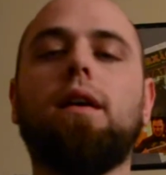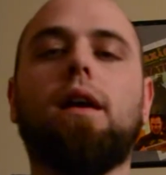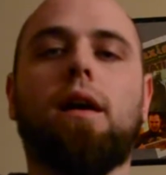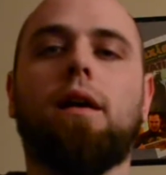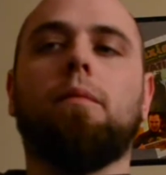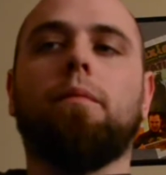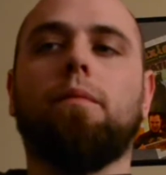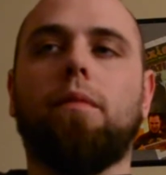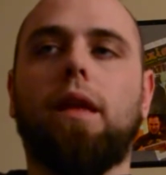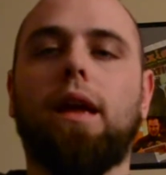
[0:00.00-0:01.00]

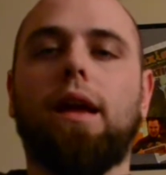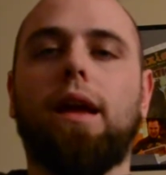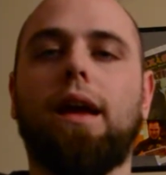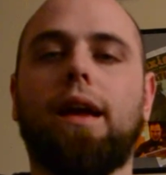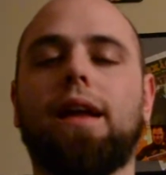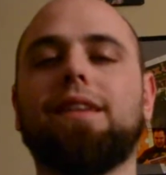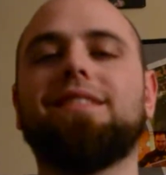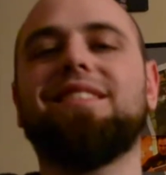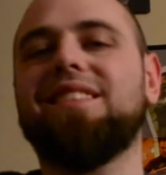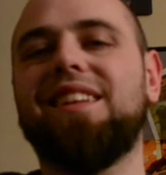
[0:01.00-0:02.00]
Again, it's
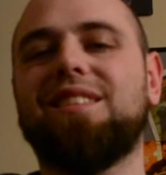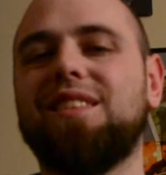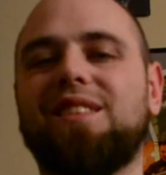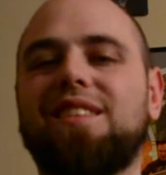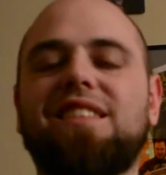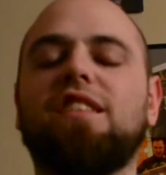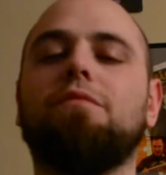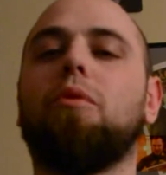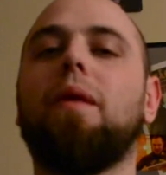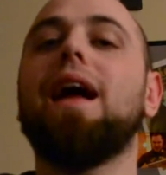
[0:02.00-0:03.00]
this sense of
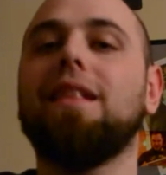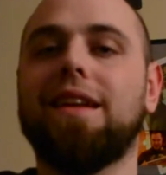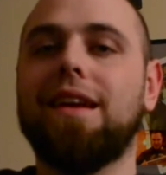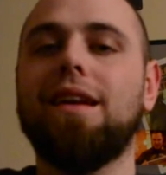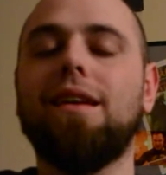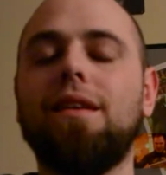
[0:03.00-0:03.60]
morality.